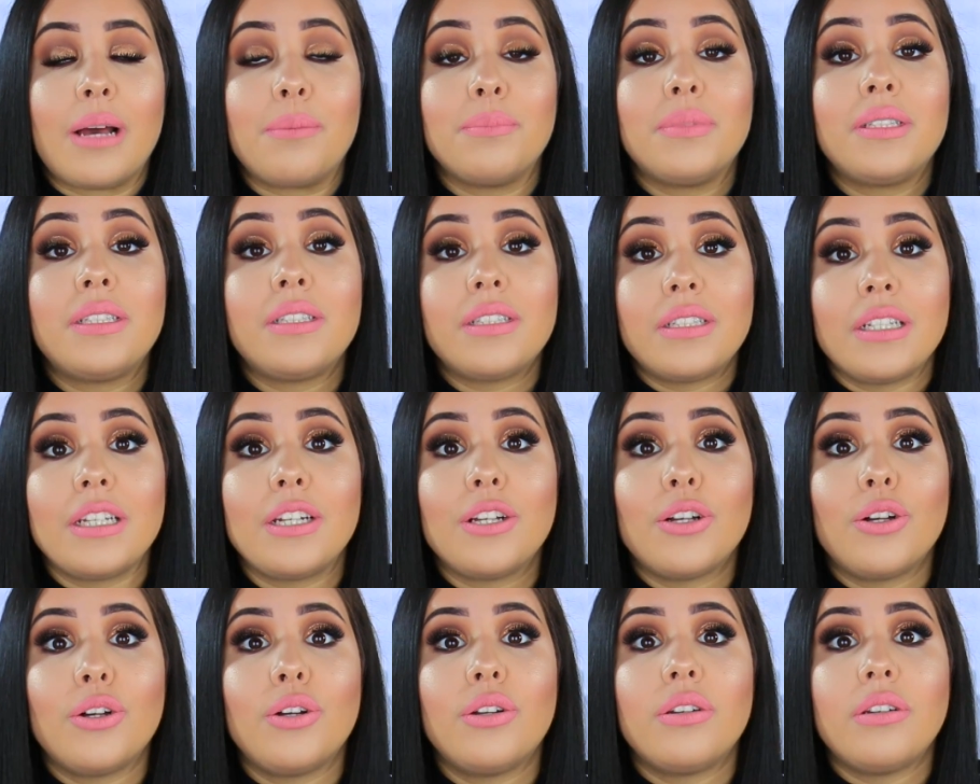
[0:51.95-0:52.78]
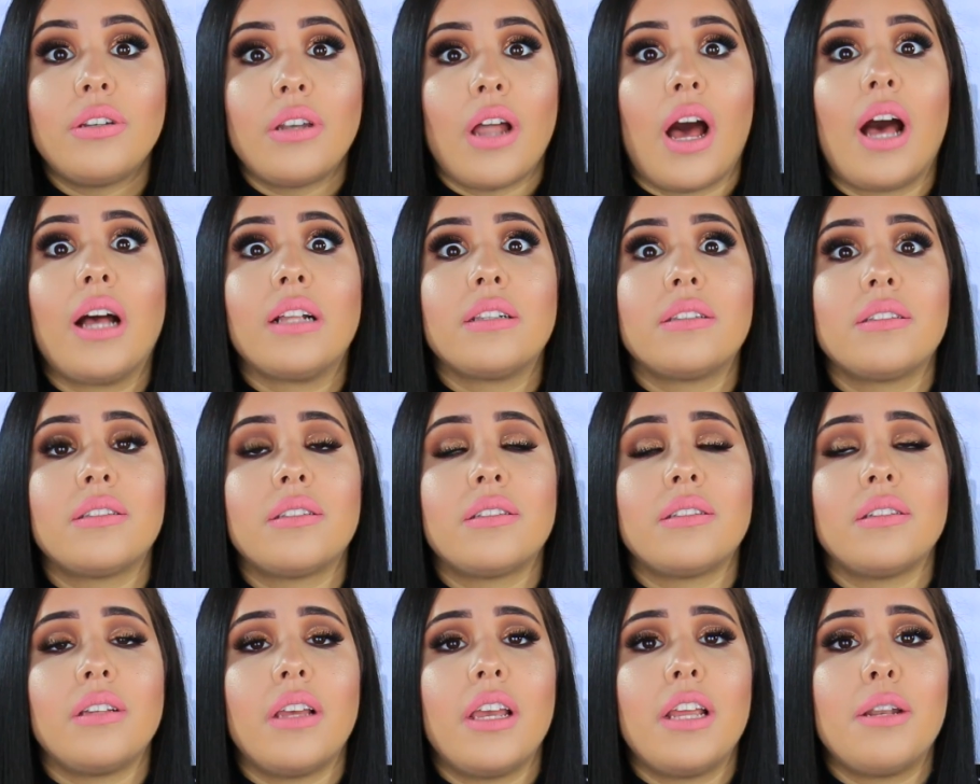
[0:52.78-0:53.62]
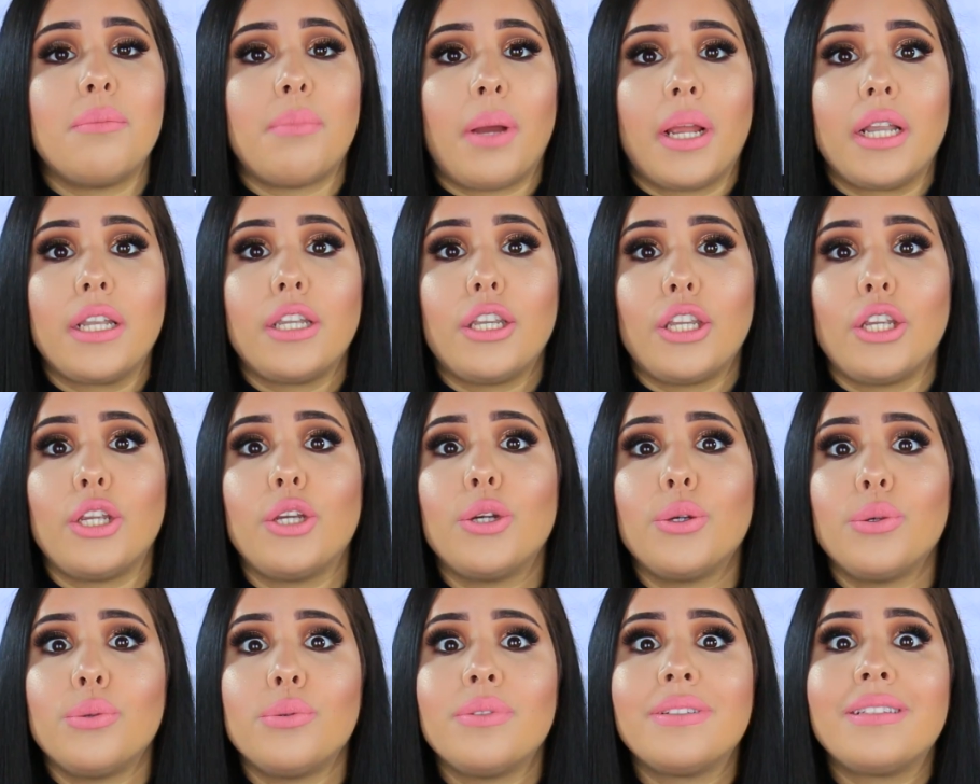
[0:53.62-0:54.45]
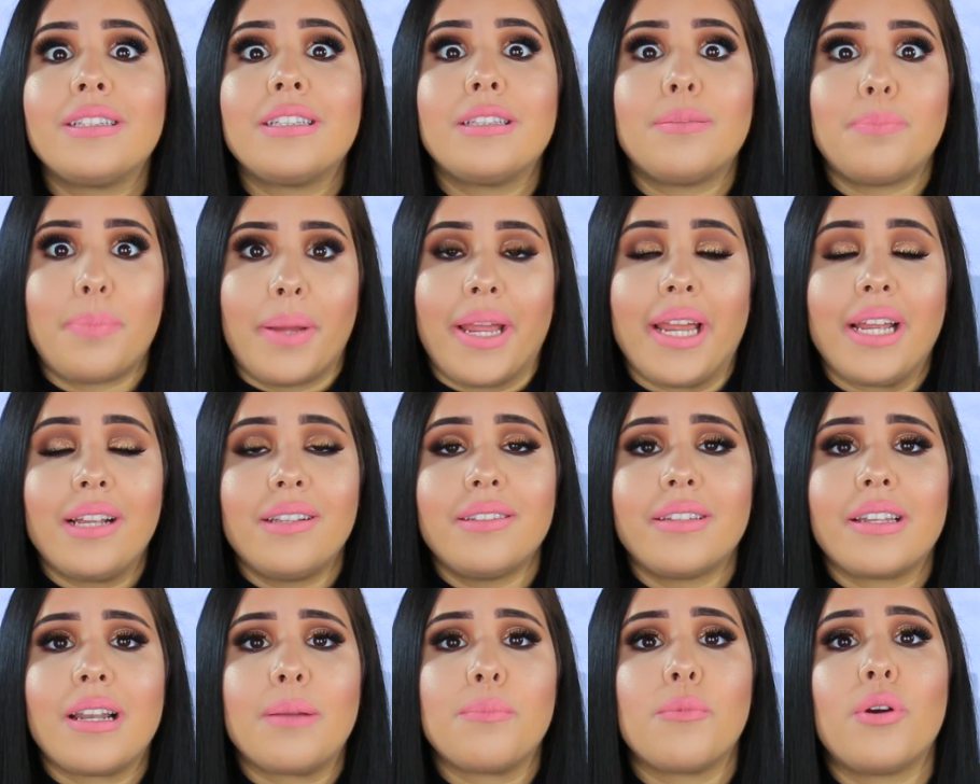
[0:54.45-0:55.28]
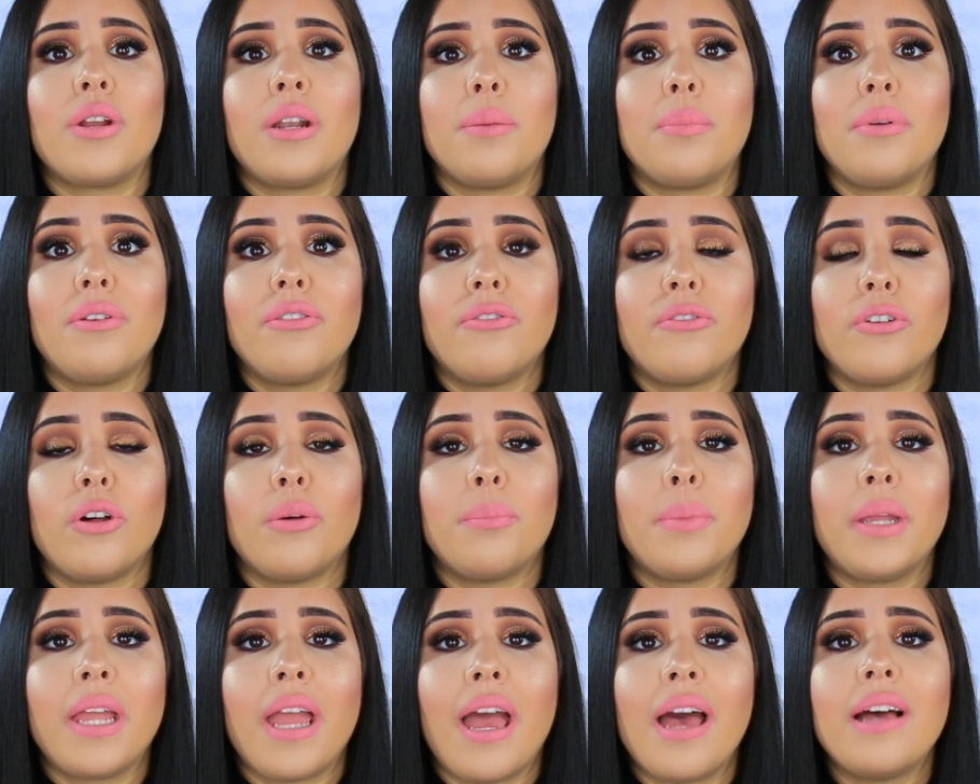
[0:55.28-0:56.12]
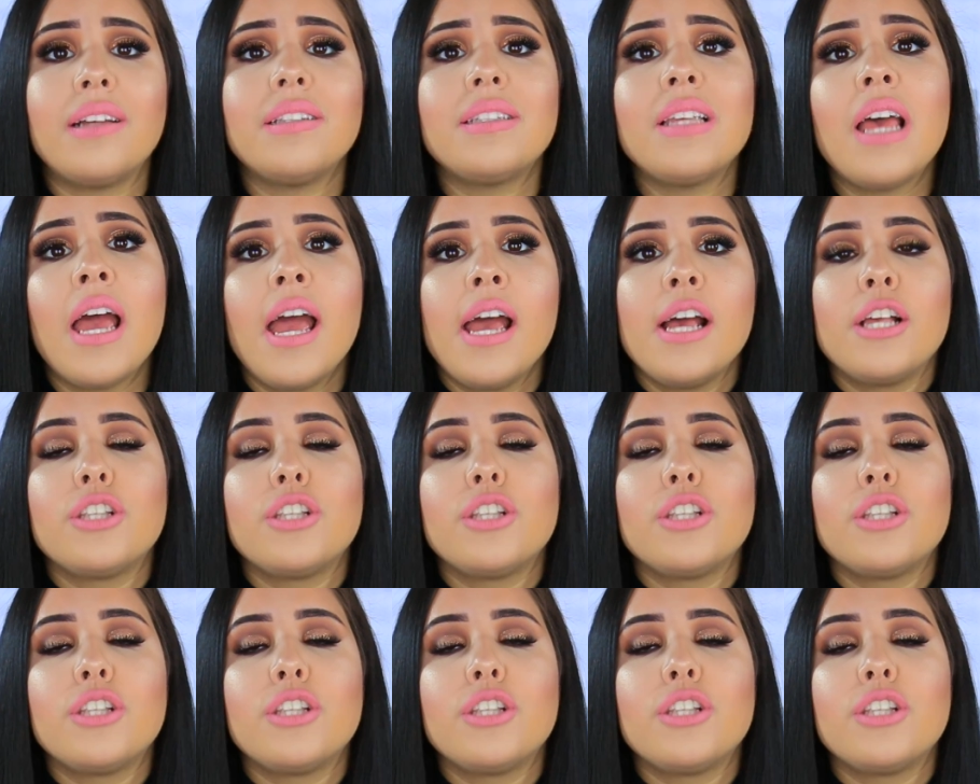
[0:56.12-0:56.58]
I'm still not in my new space that I'm going to be filming at.